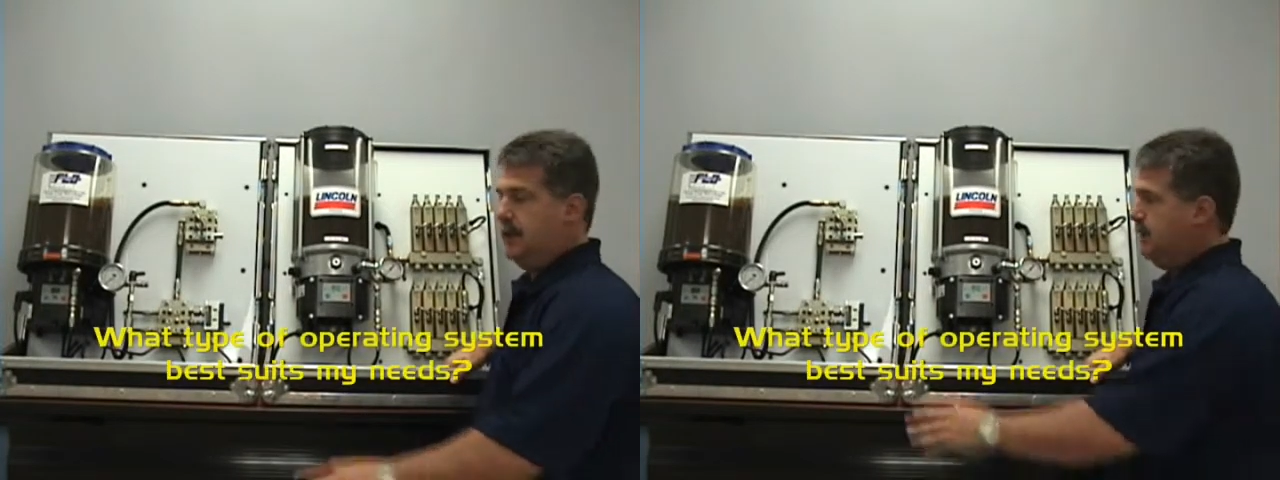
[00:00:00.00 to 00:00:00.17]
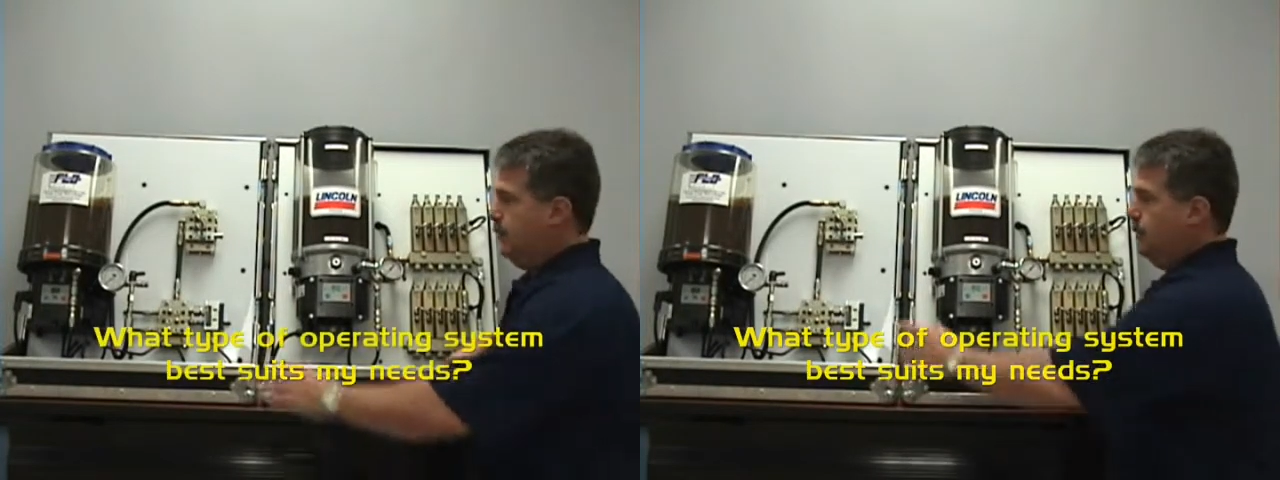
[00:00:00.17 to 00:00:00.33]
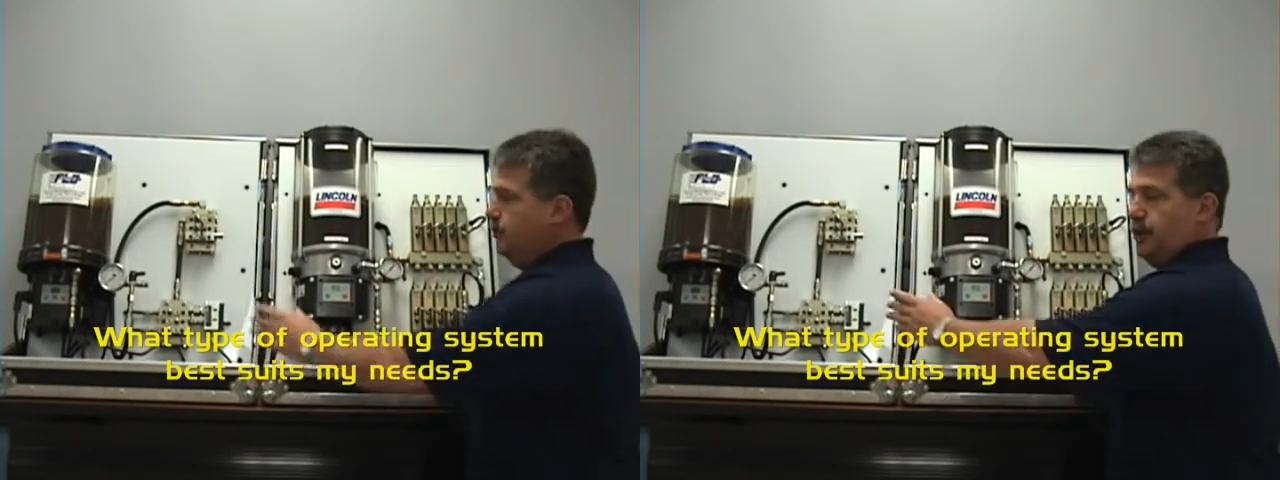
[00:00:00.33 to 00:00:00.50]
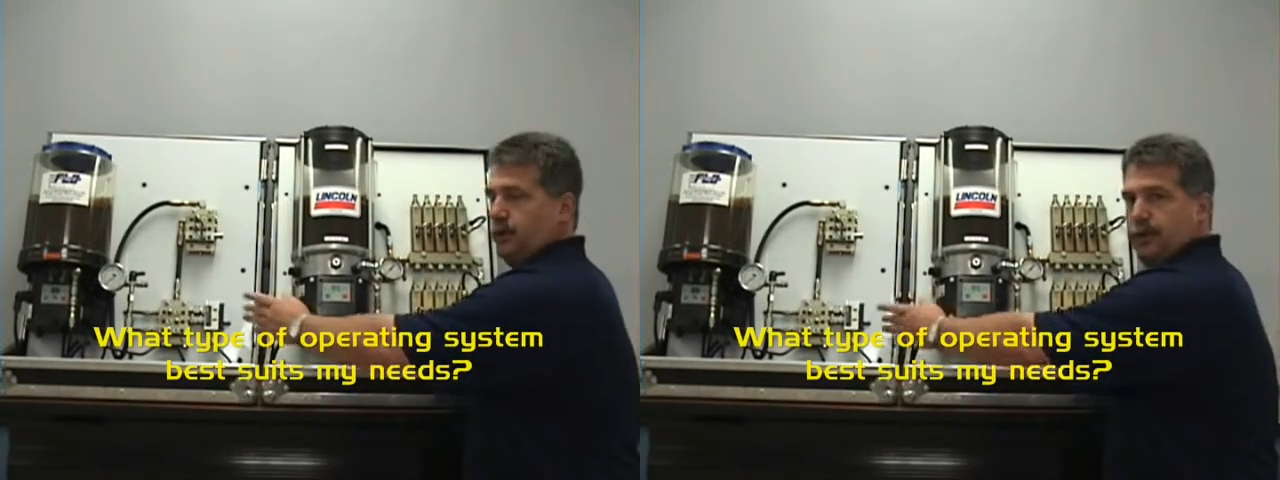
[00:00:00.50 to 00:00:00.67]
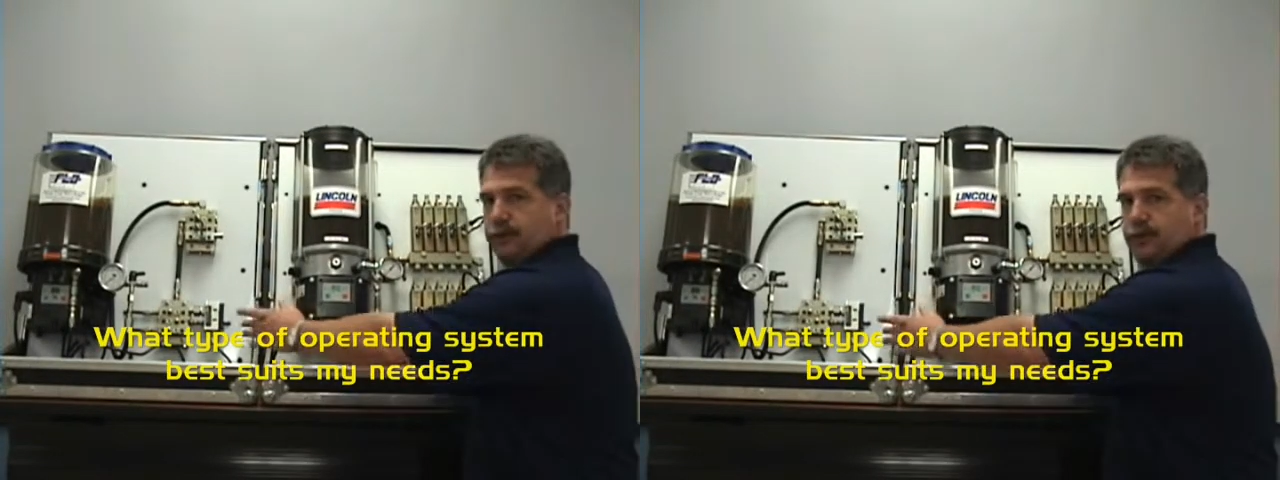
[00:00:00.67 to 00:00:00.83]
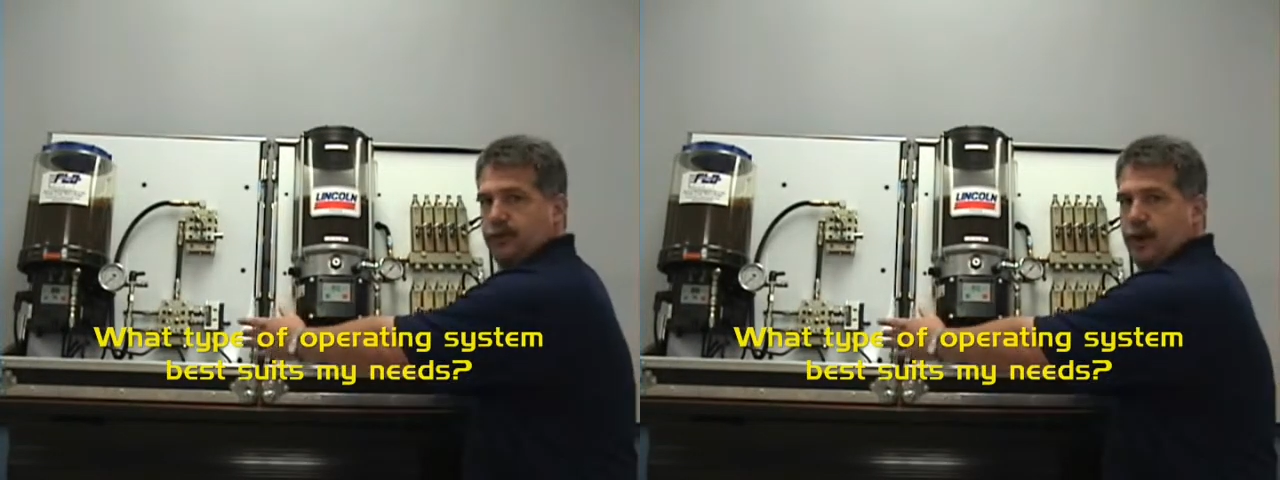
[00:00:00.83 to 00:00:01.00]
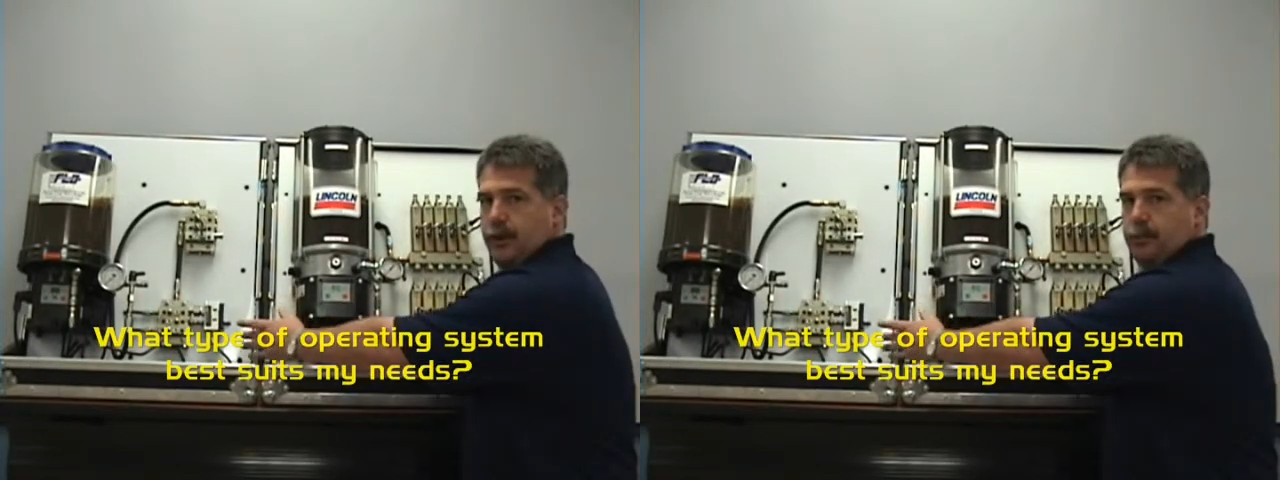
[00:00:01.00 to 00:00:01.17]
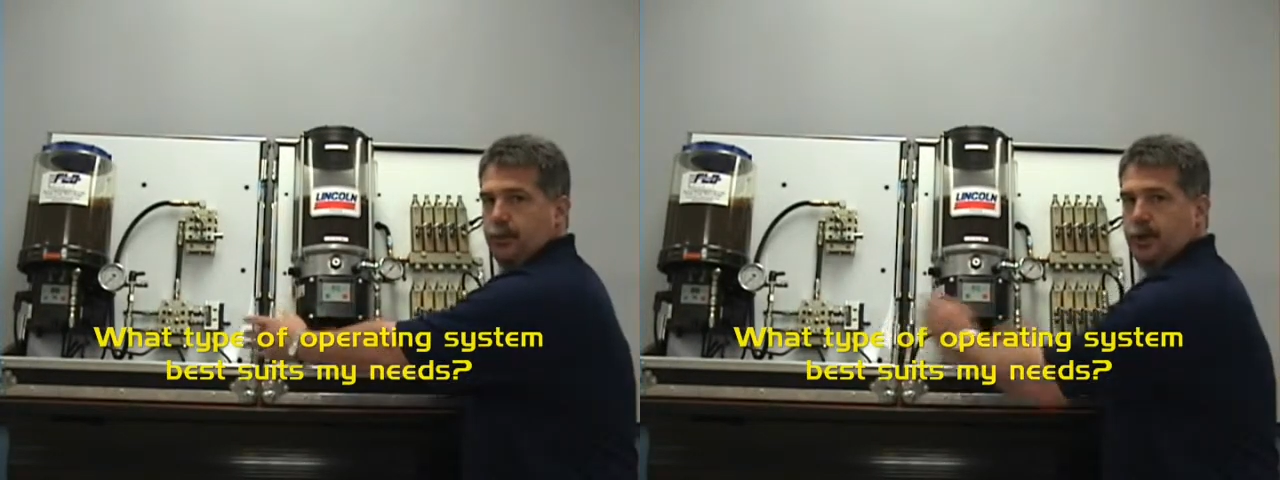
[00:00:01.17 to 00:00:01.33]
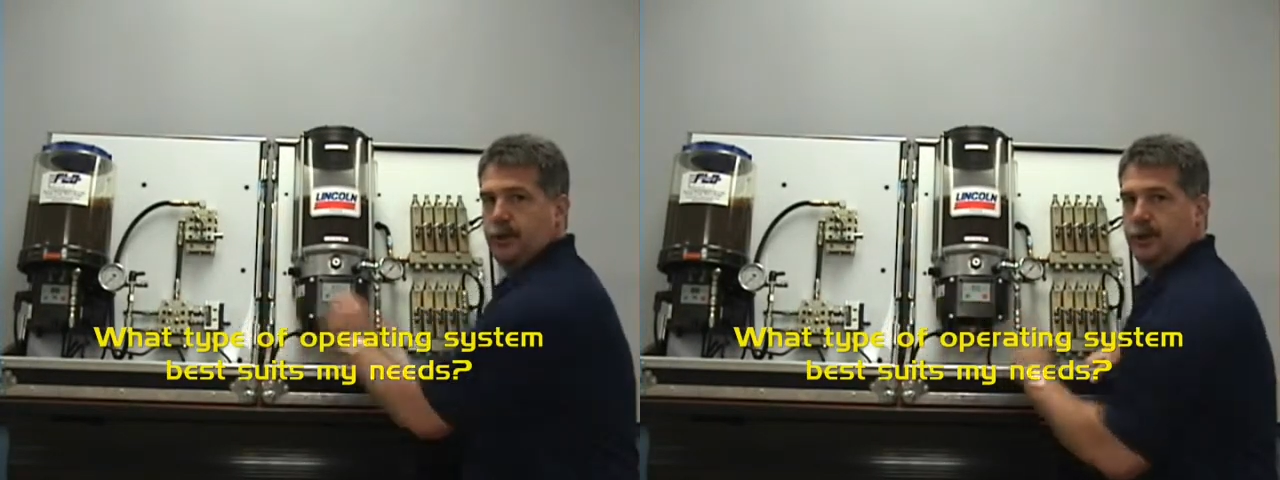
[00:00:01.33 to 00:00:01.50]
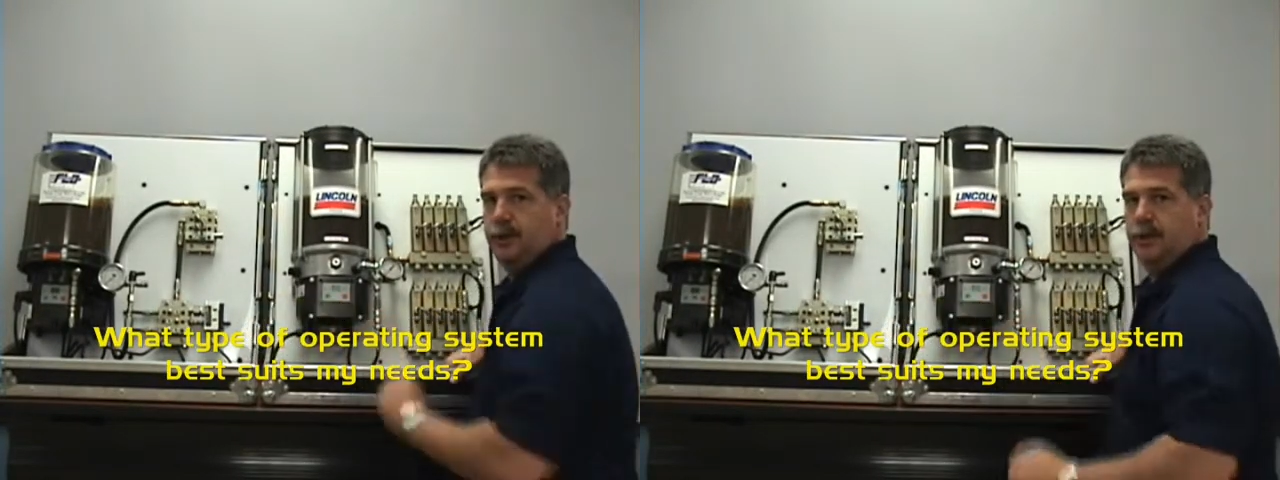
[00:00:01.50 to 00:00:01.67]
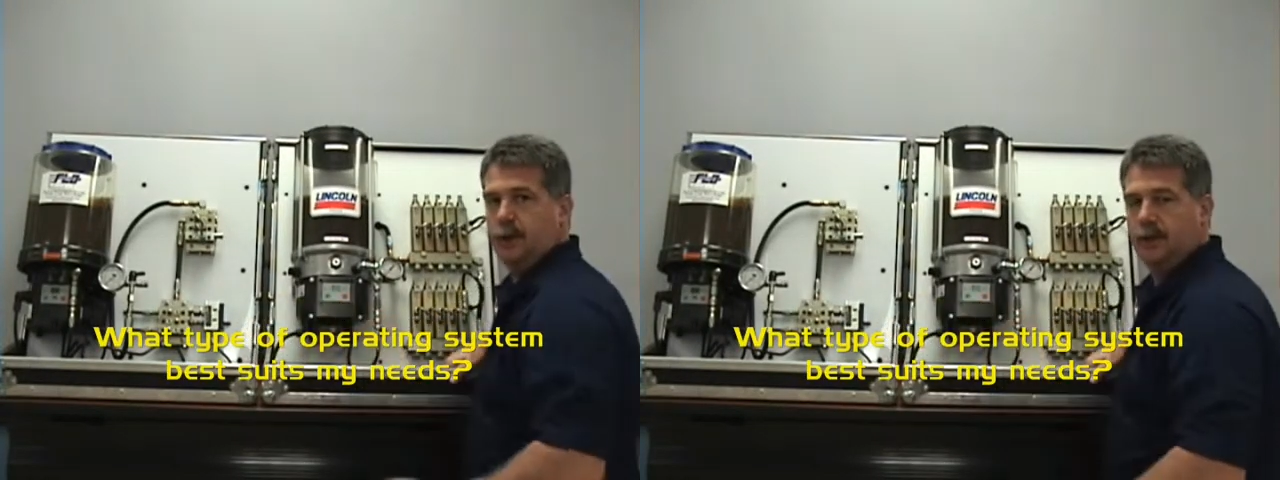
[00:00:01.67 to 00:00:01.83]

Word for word: either a progressive operated